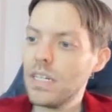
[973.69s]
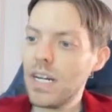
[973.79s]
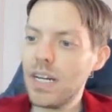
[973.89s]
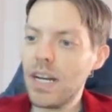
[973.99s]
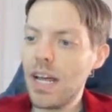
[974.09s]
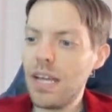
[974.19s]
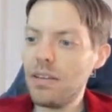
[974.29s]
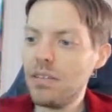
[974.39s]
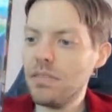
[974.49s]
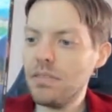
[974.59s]
Again,
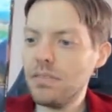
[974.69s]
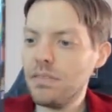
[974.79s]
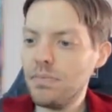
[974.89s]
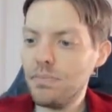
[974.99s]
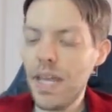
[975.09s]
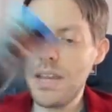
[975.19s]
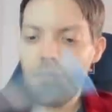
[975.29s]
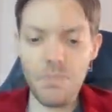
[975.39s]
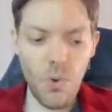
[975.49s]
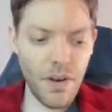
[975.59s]
I
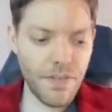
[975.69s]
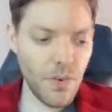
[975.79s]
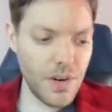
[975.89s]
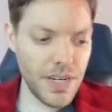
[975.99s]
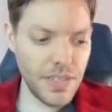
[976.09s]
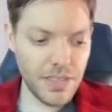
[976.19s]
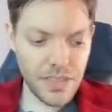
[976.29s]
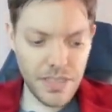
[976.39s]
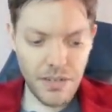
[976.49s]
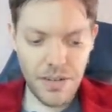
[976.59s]
paid more for it,
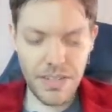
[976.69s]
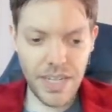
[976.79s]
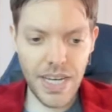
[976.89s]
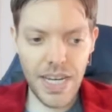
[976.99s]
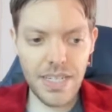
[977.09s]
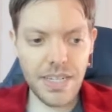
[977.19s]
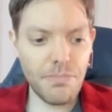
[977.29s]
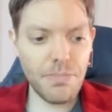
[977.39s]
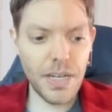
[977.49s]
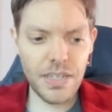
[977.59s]
around like
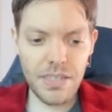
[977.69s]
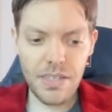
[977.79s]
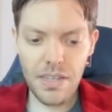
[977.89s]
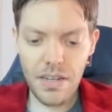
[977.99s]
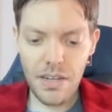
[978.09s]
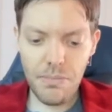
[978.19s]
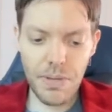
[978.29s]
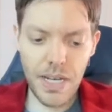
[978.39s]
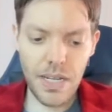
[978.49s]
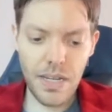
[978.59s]
18 bucks,
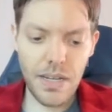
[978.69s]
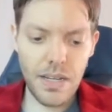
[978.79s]
but